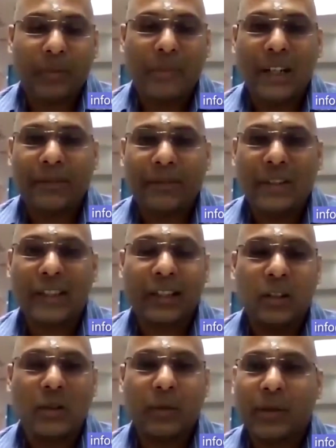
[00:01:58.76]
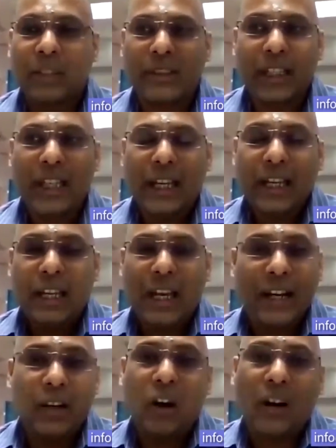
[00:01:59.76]
our private sector counterparts
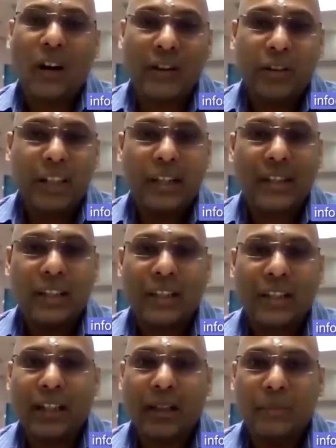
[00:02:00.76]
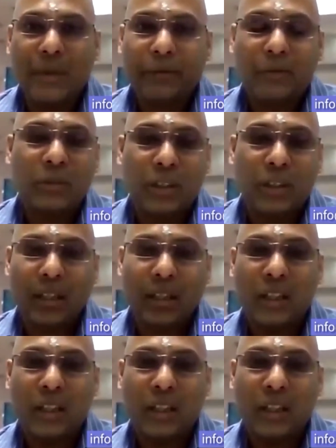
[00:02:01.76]
had already entered uh, before